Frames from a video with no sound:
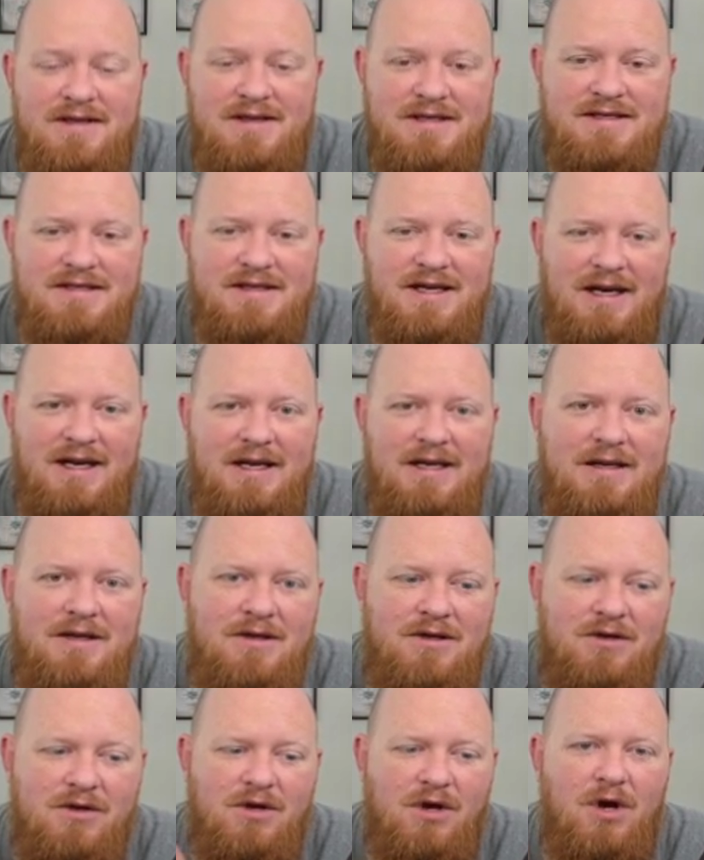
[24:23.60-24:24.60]
the city,
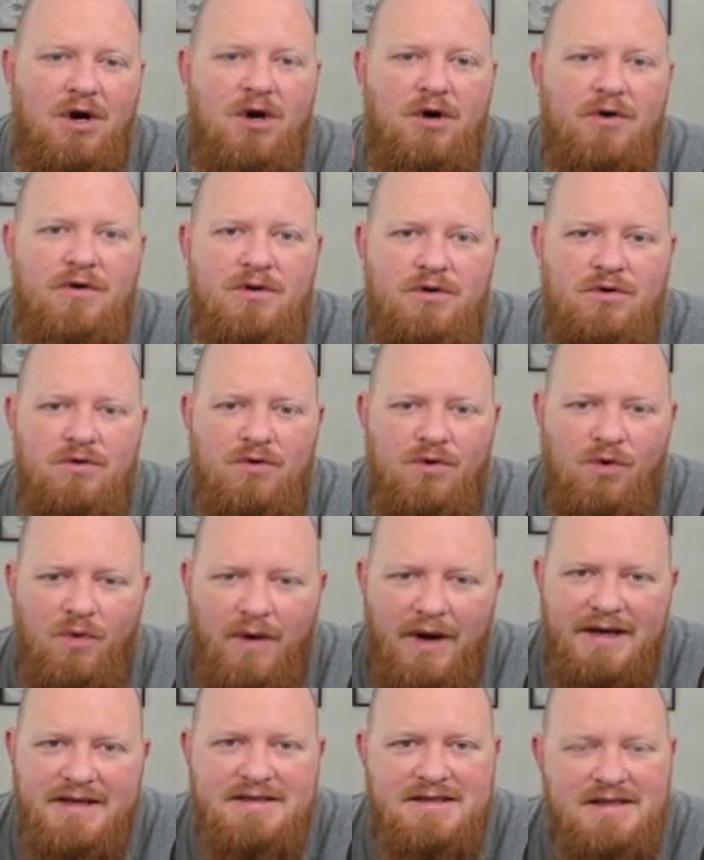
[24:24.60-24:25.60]
you go, you do the
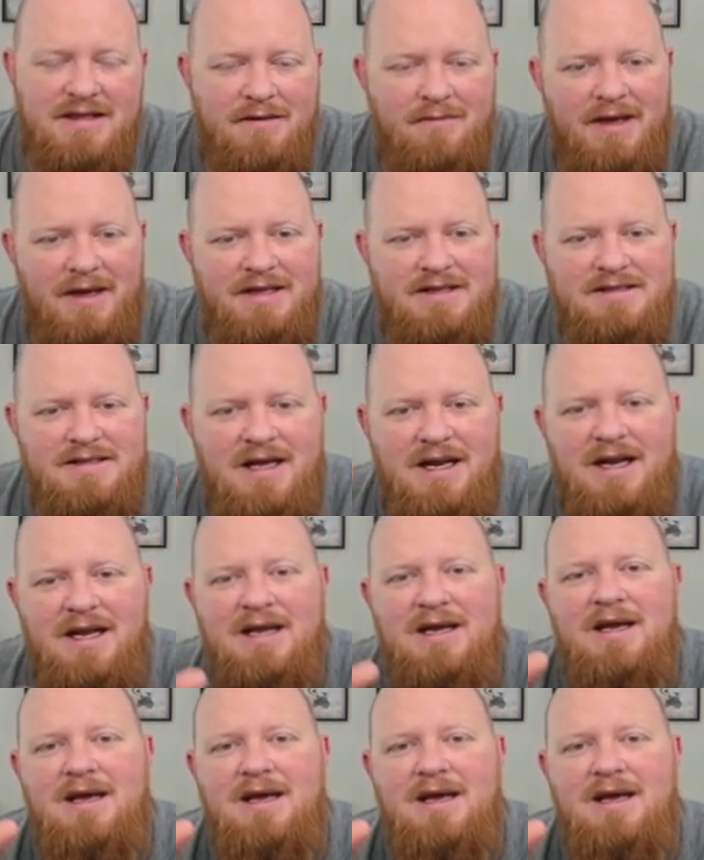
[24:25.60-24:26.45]
quest in the main city,